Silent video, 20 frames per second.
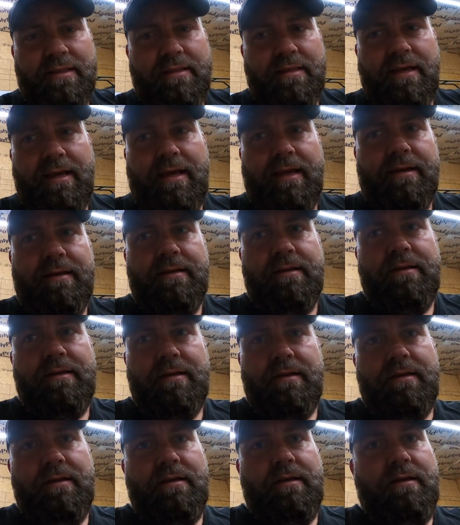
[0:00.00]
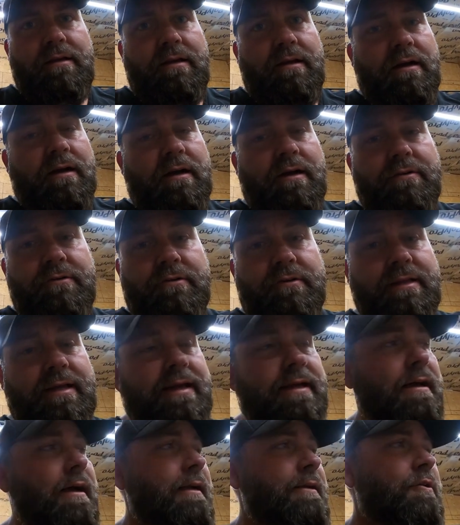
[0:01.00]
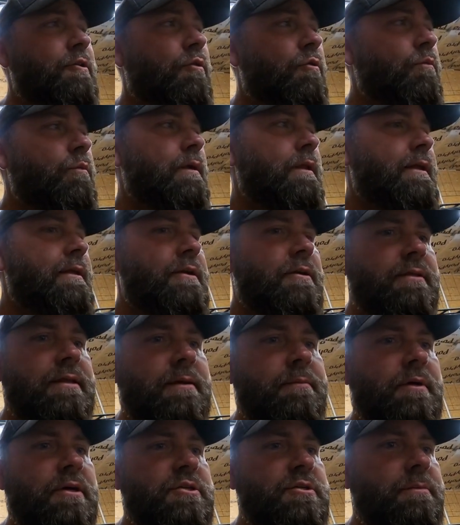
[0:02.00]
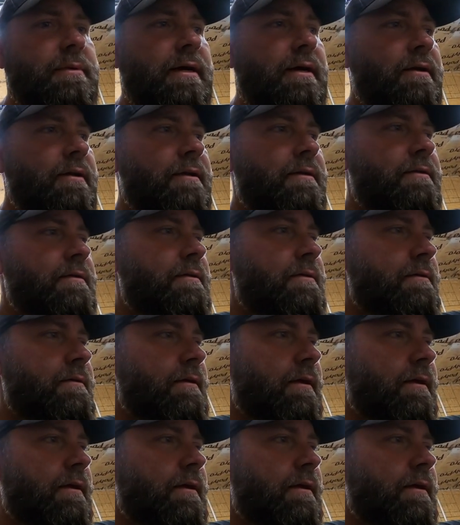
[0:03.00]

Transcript: like that. Other than that, I don't really know that much about it.